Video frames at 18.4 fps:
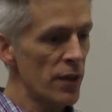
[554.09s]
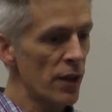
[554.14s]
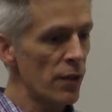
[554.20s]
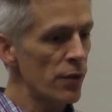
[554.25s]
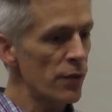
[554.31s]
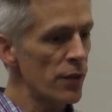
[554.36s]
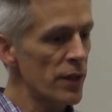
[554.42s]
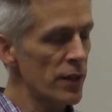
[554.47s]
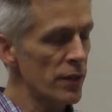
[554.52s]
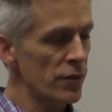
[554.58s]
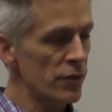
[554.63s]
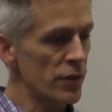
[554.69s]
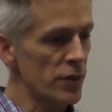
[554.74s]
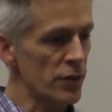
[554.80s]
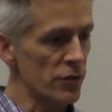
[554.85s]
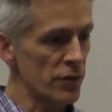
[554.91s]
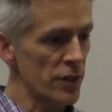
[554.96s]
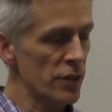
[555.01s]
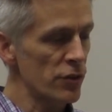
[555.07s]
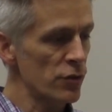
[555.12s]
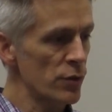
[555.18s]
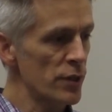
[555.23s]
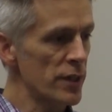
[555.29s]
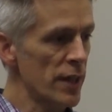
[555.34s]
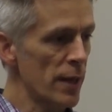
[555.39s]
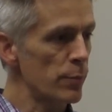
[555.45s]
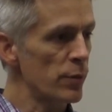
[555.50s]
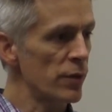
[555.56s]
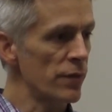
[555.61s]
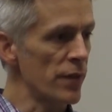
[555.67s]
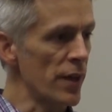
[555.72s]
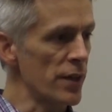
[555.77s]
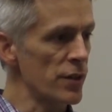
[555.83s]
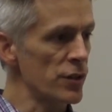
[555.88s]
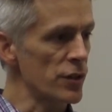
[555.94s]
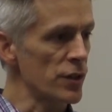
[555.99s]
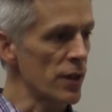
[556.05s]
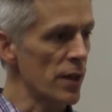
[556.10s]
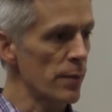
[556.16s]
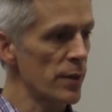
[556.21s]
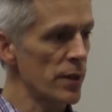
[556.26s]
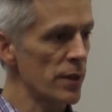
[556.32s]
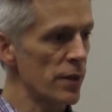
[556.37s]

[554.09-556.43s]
the other thing is the sensory deprivation.